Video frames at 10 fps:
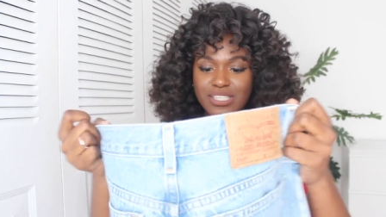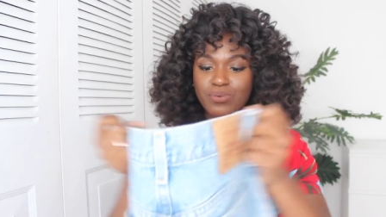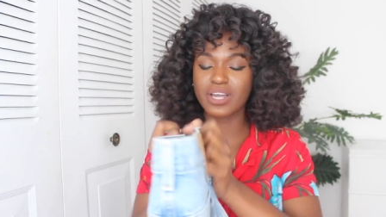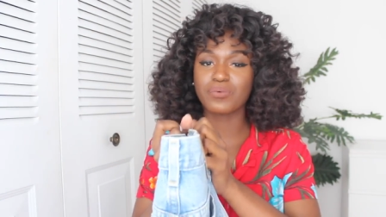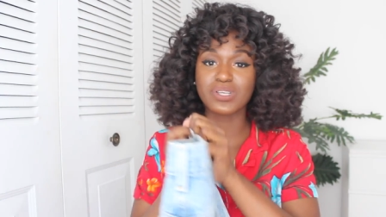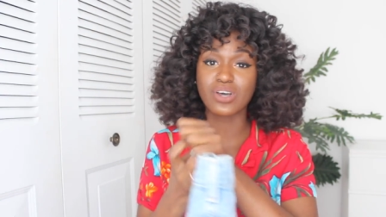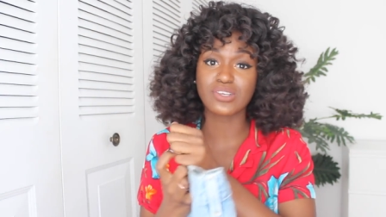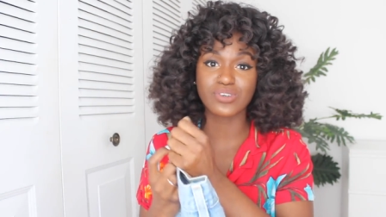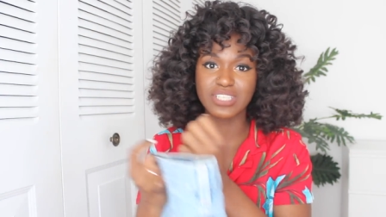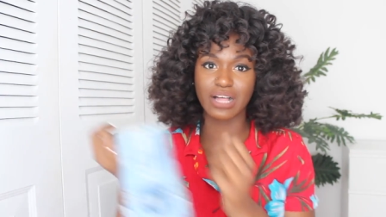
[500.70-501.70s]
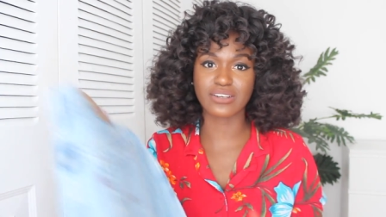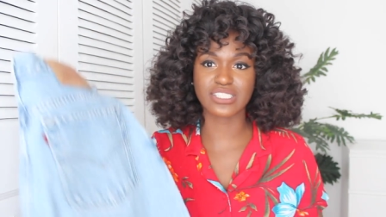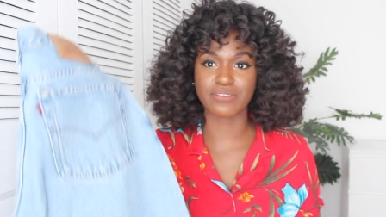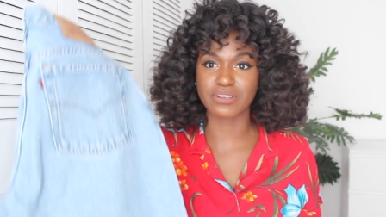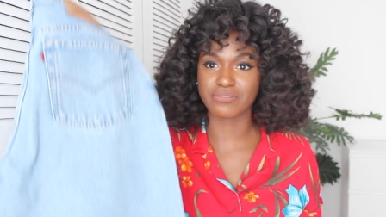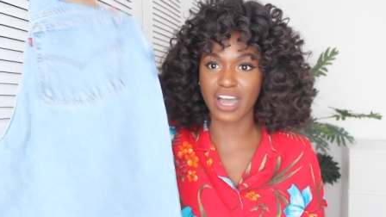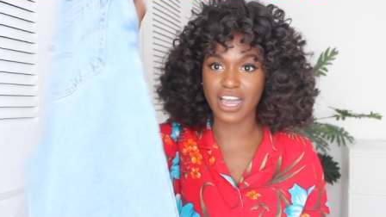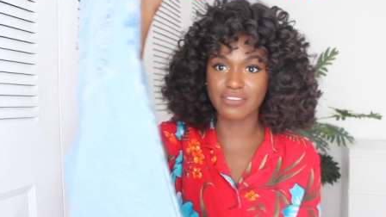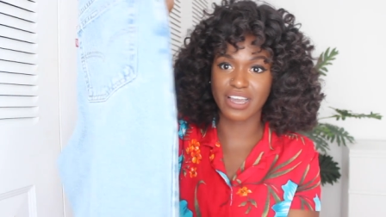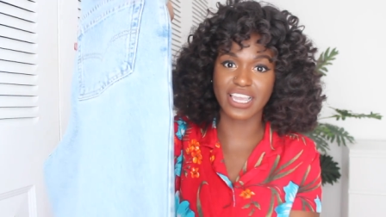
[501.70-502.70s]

This one was also a dollar seventy-five.